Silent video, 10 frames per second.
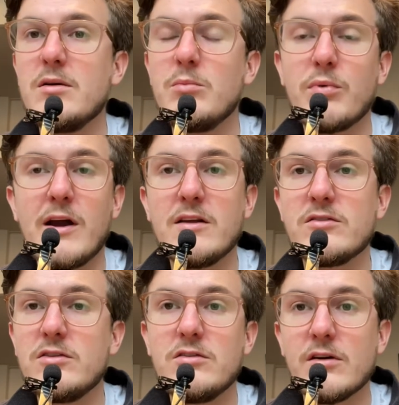brands that
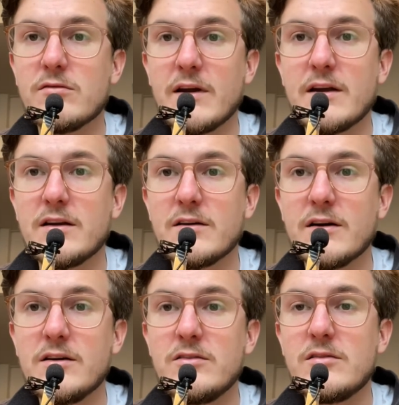you don't recognize